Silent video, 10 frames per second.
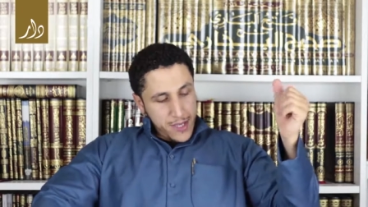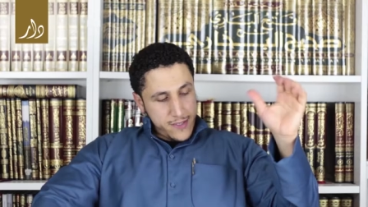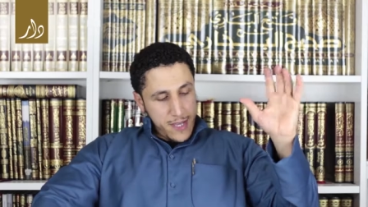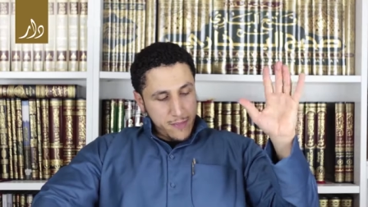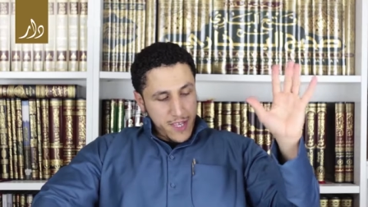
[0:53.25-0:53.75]

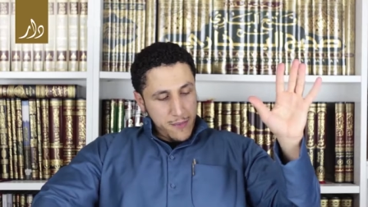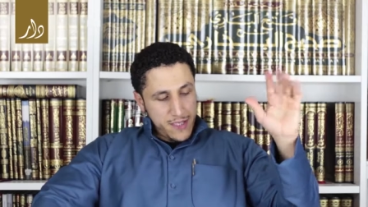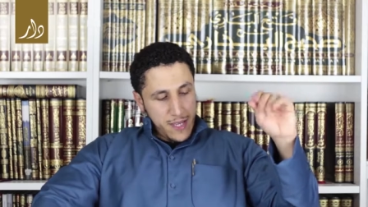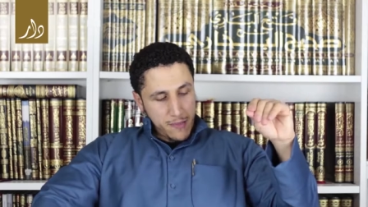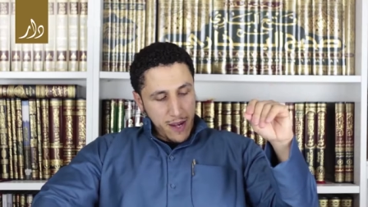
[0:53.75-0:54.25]
except
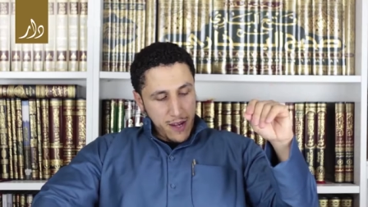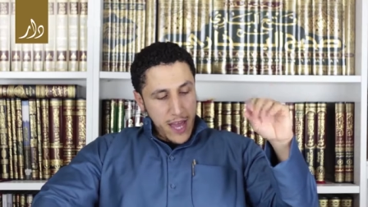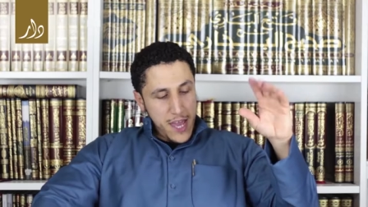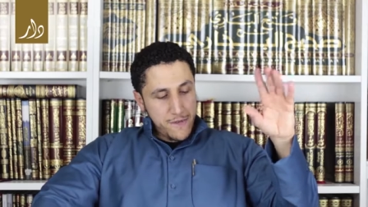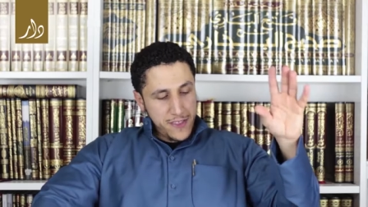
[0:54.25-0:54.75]
Him, except
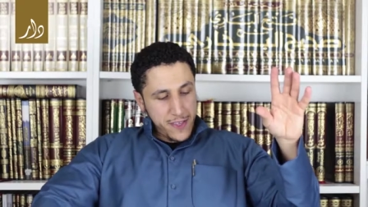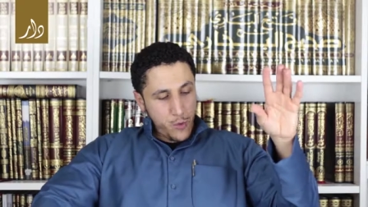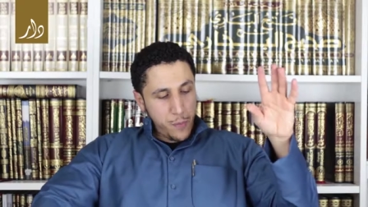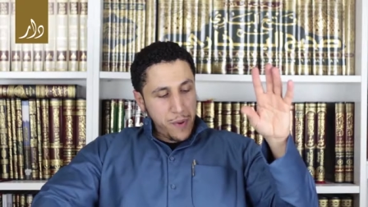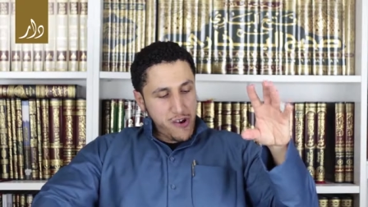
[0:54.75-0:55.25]
Allah.
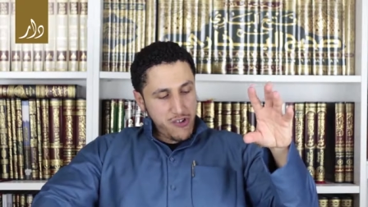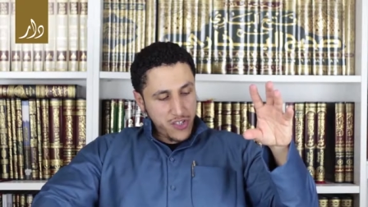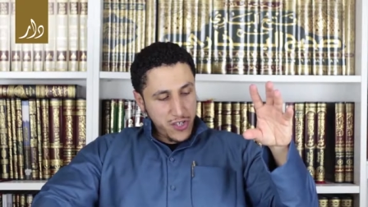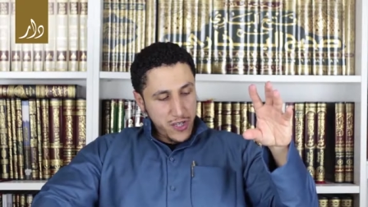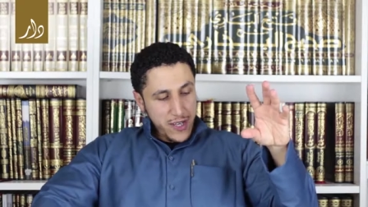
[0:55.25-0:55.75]
Everything will
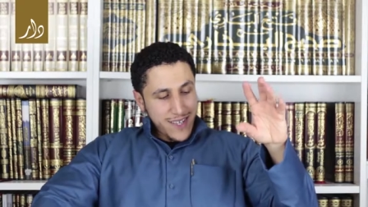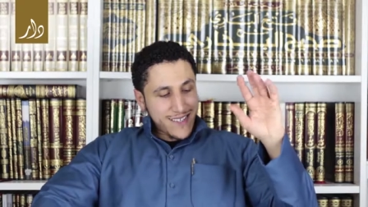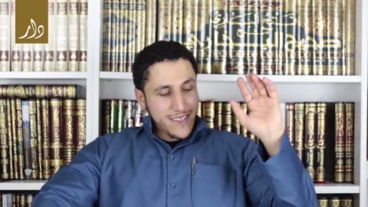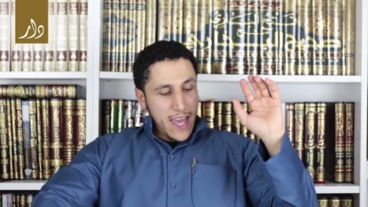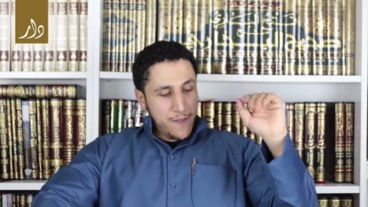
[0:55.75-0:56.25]
perish
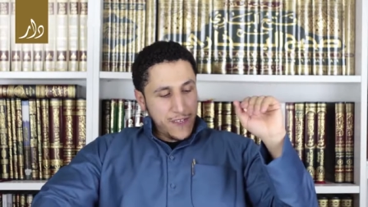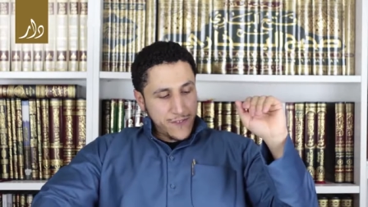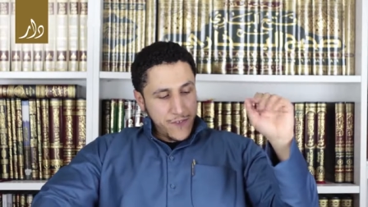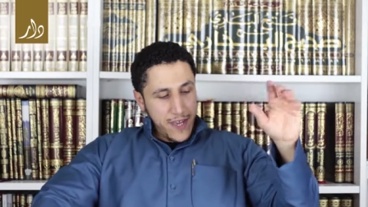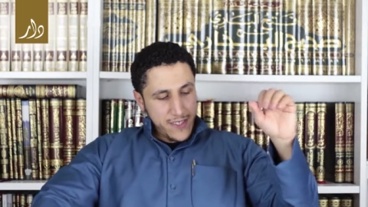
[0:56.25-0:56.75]
save
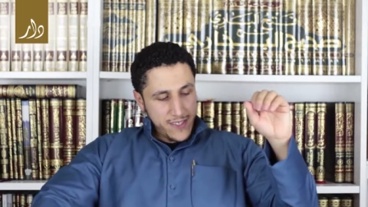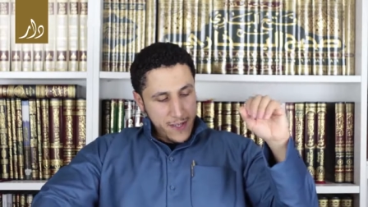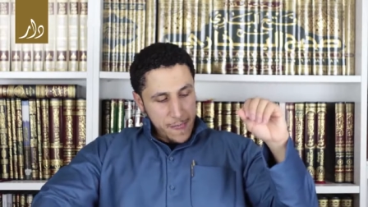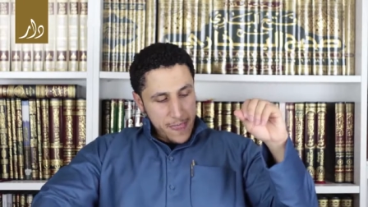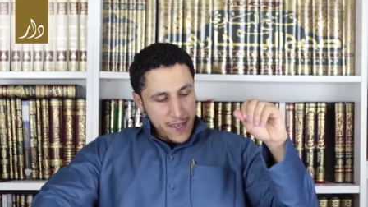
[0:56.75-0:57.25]
His face,